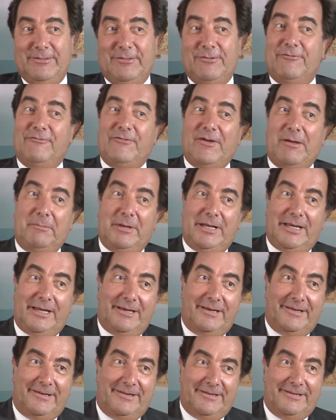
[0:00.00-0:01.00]
The
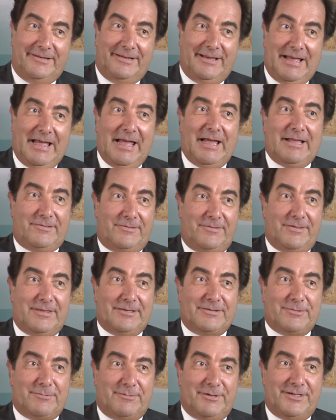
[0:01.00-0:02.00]
family asks
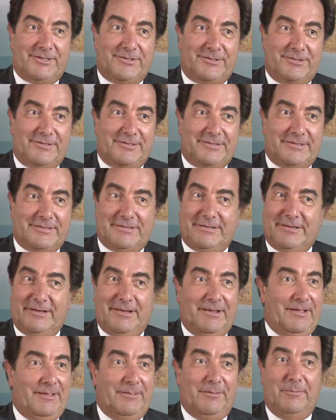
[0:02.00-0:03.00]
these questions,
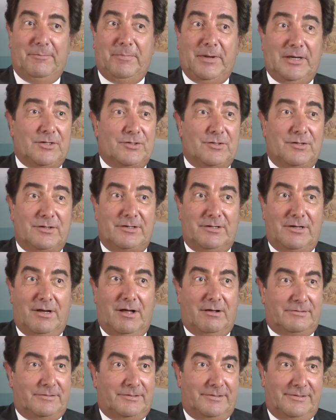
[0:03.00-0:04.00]
the patient
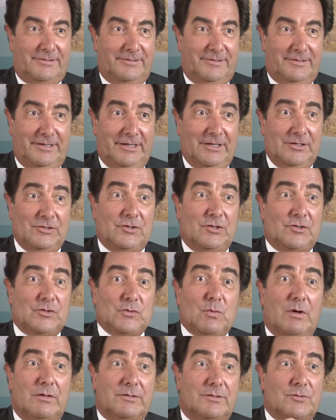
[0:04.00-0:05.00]
not. It
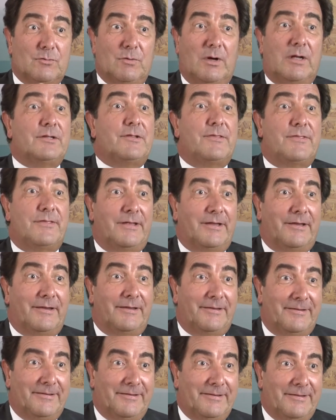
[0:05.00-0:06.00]
just wants one thing,
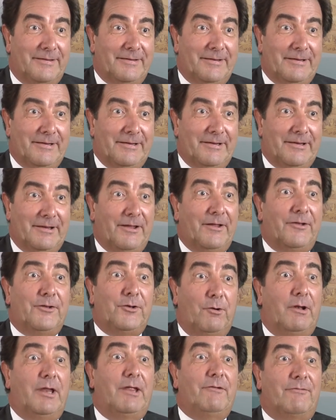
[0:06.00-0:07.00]

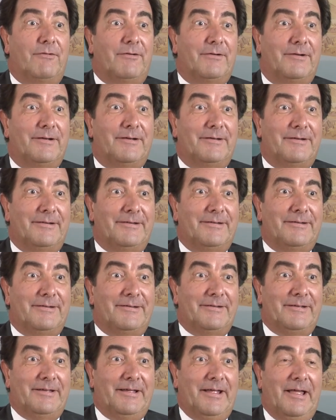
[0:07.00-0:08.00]
to live,
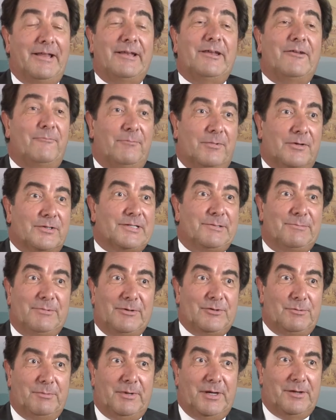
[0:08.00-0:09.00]
and if
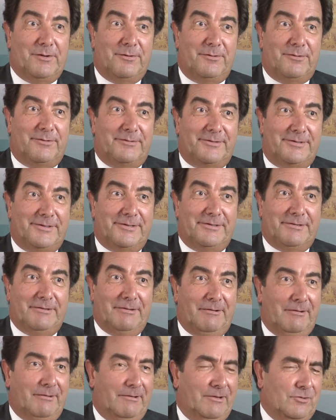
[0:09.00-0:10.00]
possible, to be cured.
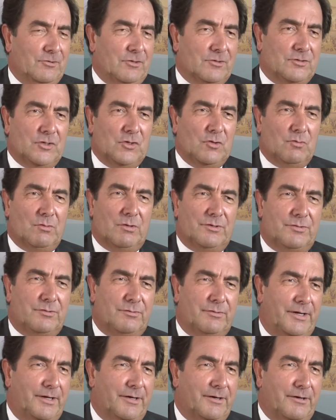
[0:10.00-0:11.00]
Doesn't want
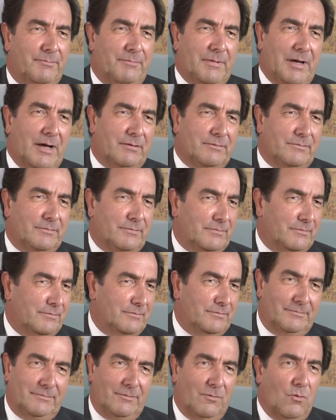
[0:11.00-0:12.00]
to hear about
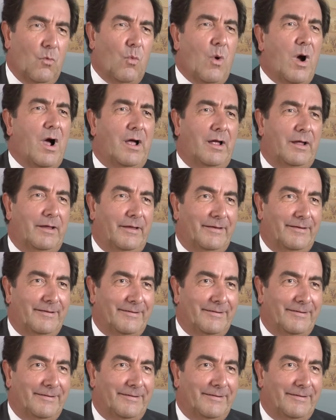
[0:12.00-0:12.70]
why.